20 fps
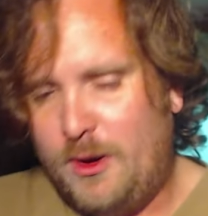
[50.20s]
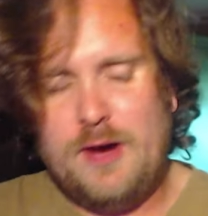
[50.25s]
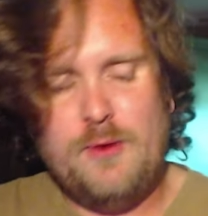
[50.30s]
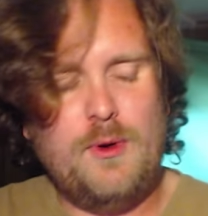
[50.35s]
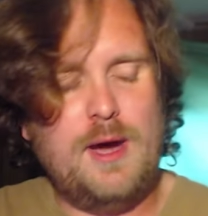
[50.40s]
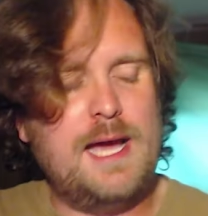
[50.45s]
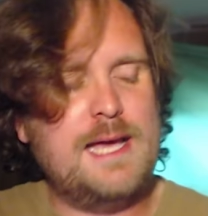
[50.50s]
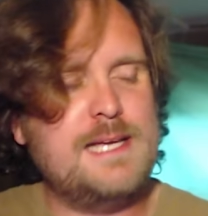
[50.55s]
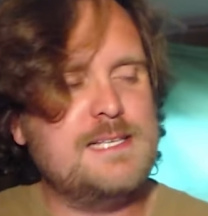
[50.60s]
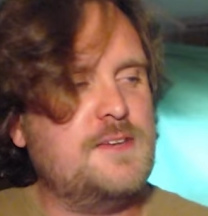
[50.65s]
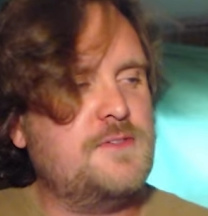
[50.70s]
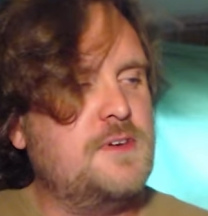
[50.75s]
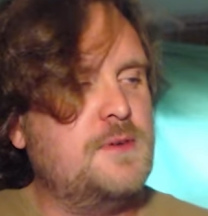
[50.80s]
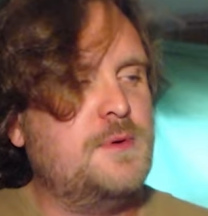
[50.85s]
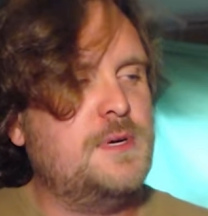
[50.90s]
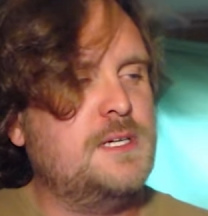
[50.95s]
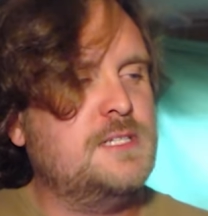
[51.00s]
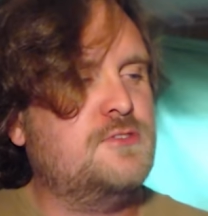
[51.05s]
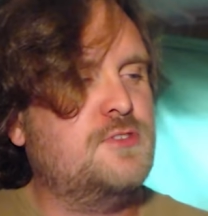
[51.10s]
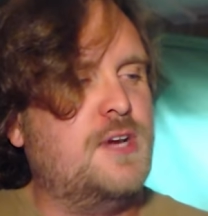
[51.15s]
Why is
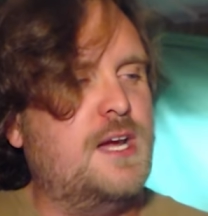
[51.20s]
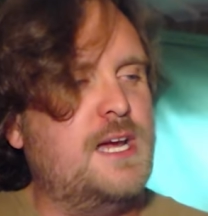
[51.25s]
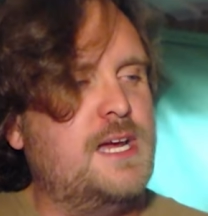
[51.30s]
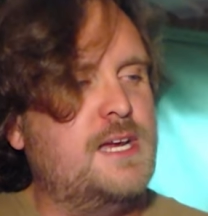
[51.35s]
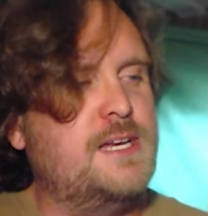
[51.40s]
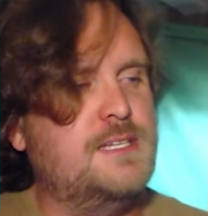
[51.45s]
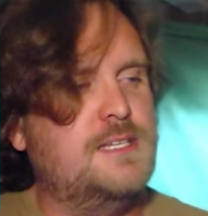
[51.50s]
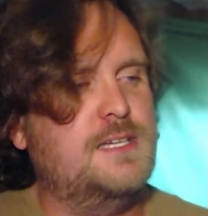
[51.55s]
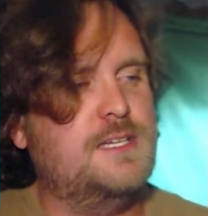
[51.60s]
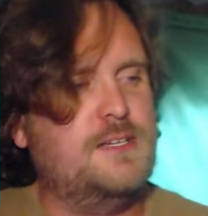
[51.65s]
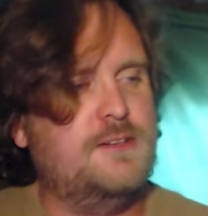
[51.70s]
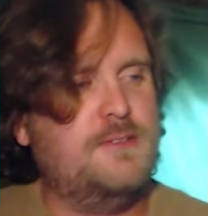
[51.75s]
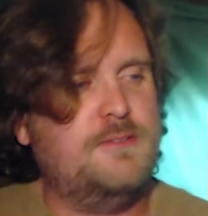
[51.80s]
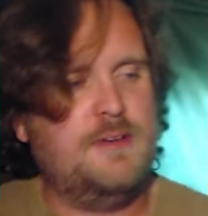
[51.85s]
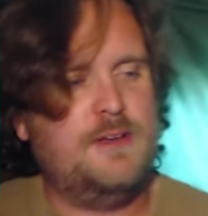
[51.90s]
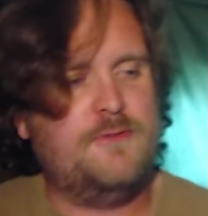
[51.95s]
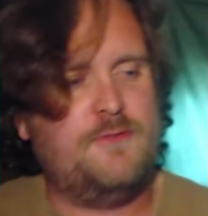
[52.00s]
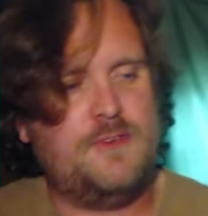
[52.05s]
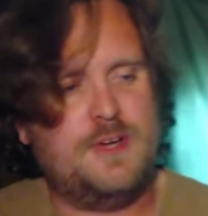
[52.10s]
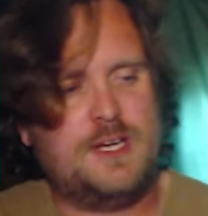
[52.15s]
everyone trying to
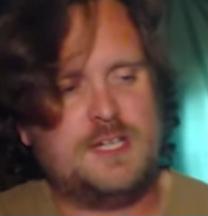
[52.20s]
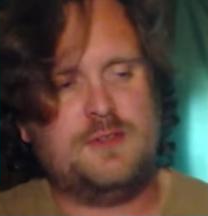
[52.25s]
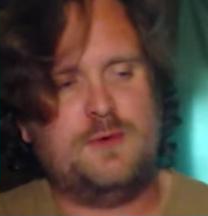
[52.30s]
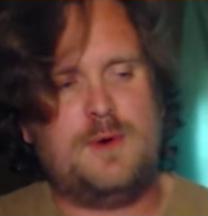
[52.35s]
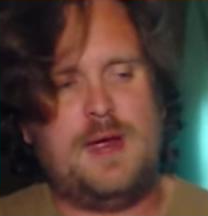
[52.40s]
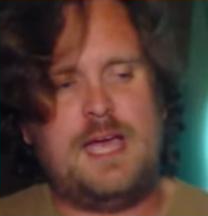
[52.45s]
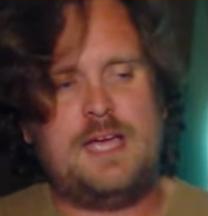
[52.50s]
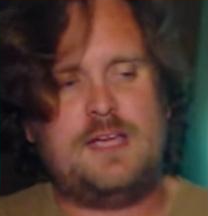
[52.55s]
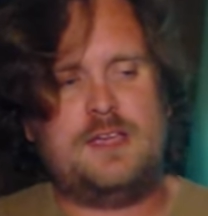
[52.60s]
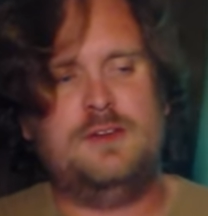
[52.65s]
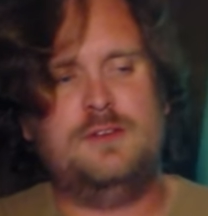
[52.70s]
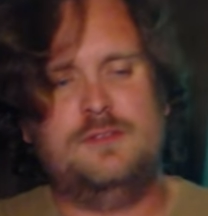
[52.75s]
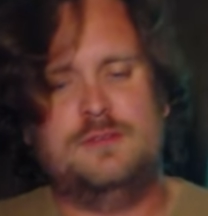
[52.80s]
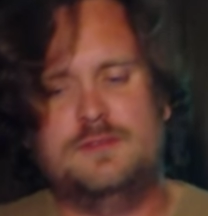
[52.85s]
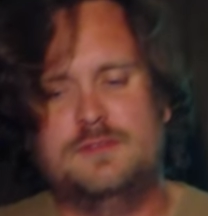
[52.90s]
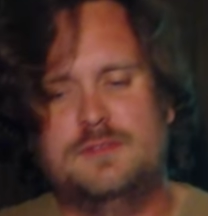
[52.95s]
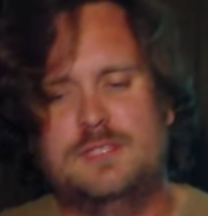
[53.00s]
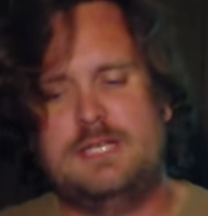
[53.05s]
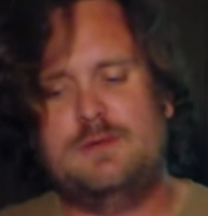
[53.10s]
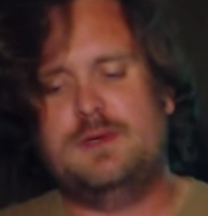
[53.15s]
f the
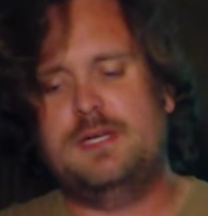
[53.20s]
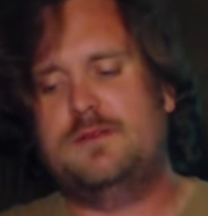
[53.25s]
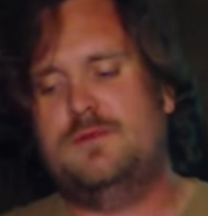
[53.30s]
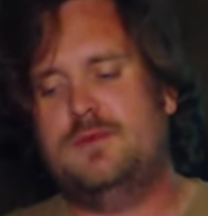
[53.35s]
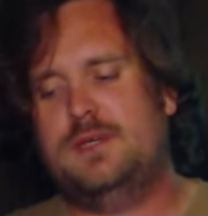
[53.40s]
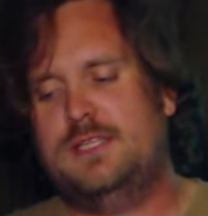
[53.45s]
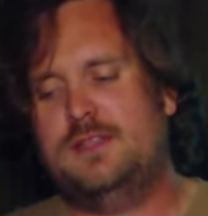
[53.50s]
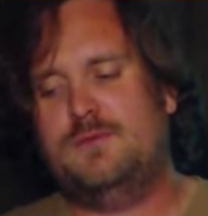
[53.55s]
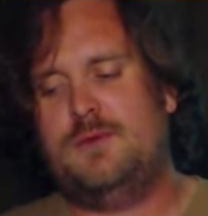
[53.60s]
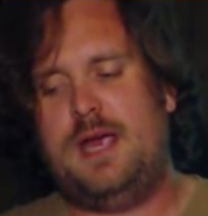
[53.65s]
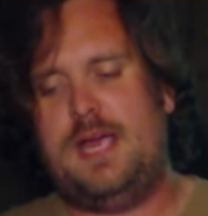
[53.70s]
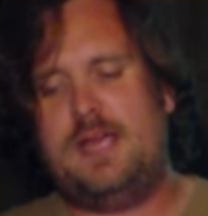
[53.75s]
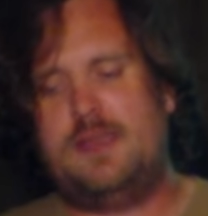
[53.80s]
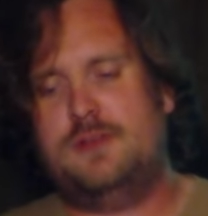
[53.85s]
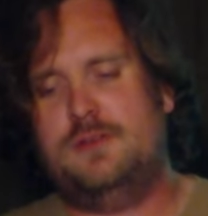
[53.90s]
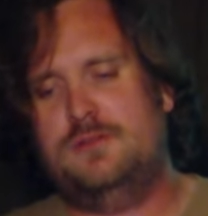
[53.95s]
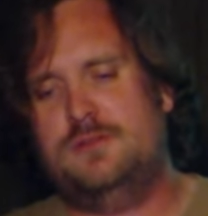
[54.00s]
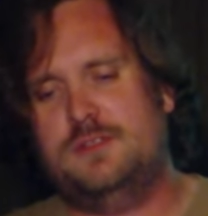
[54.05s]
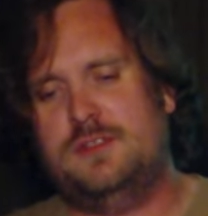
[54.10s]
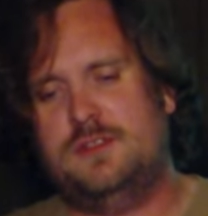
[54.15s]
raccoon? What did the
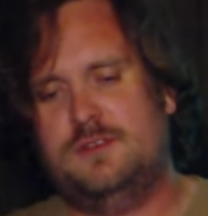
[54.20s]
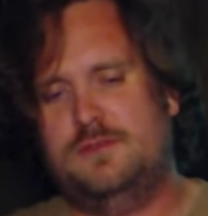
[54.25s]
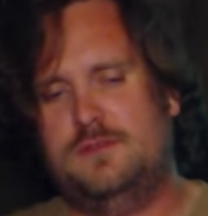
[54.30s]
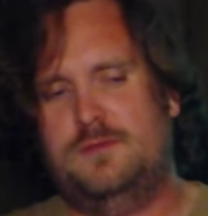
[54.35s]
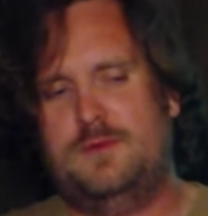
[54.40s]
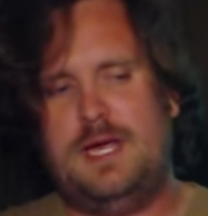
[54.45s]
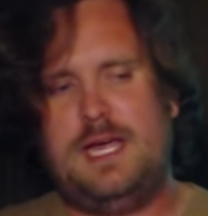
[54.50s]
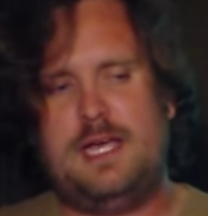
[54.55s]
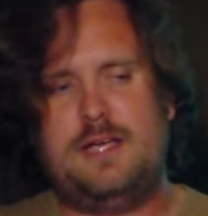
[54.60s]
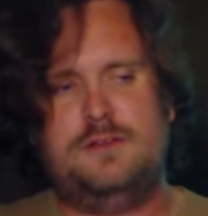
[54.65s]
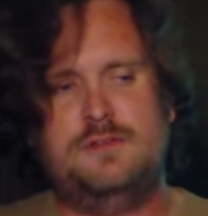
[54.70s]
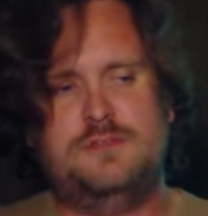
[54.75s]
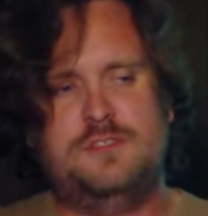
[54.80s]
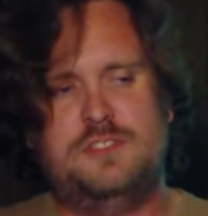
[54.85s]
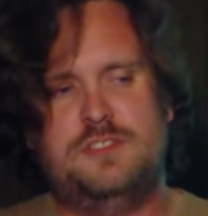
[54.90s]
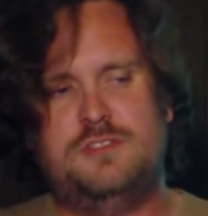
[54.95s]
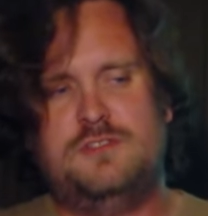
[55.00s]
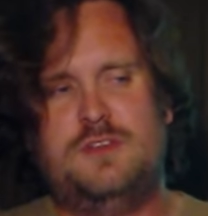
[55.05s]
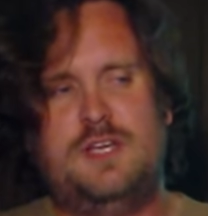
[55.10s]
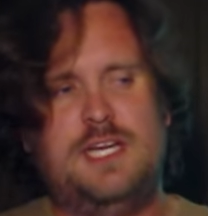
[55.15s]
raccoon do? The raccoon's
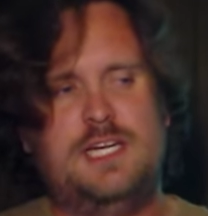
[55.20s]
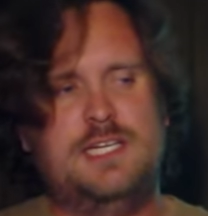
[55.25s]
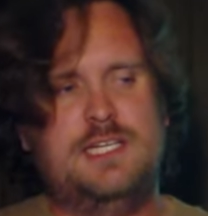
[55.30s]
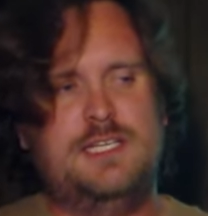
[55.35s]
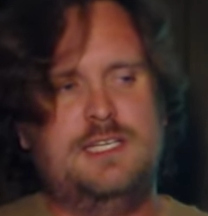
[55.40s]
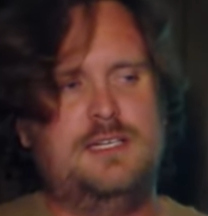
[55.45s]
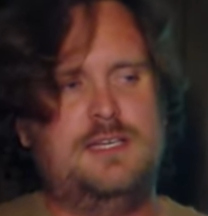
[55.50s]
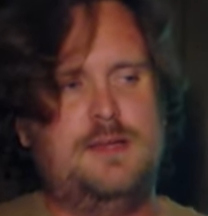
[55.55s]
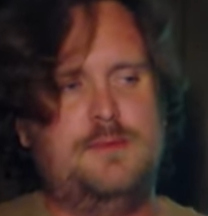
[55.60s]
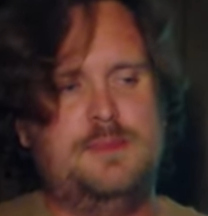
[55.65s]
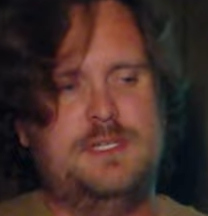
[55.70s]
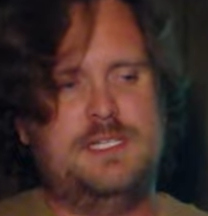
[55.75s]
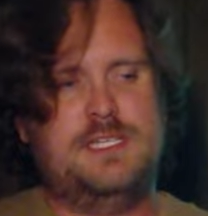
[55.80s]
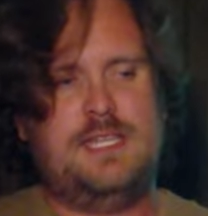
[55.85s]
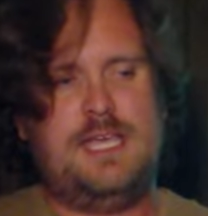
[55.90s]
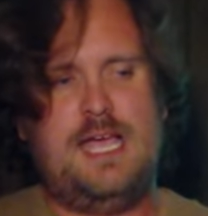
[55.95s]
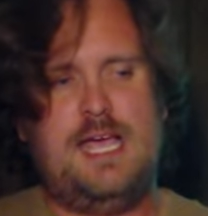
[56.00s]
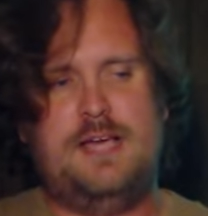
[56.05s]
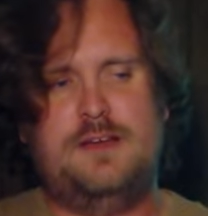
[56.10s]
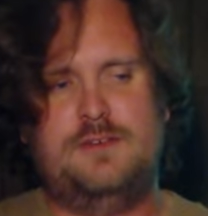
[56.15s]
just trying to come into
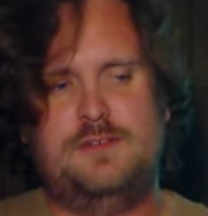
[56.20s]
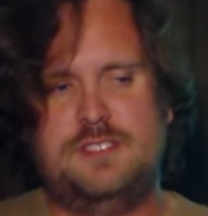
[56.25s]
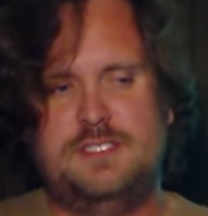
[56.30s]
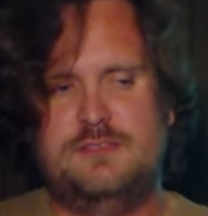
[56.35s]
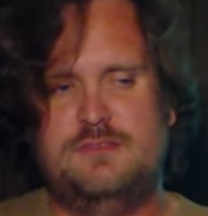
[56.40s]
the house